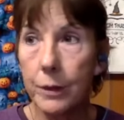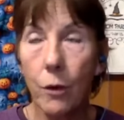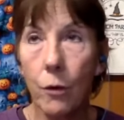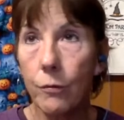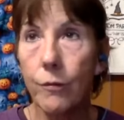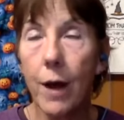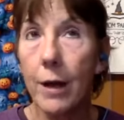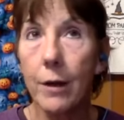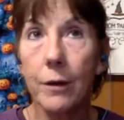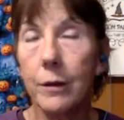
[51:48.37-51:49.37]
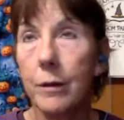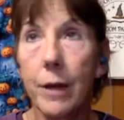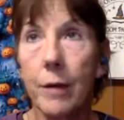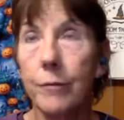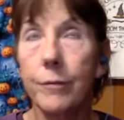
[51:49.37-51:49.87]
the whole fire and the
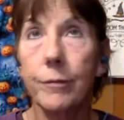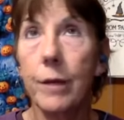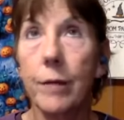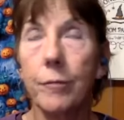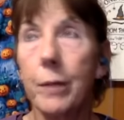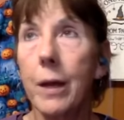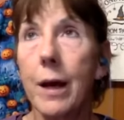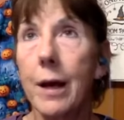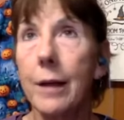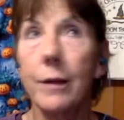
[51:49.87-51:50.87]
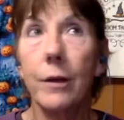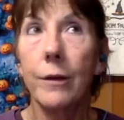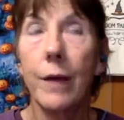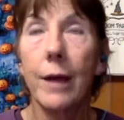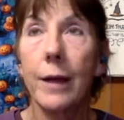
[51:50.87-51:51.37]
F, F B I and all
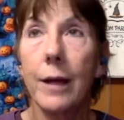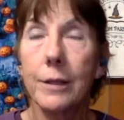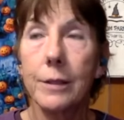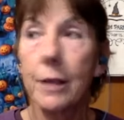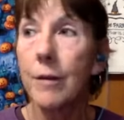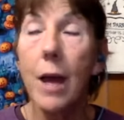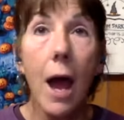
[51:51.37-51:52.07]
that kind of stuff.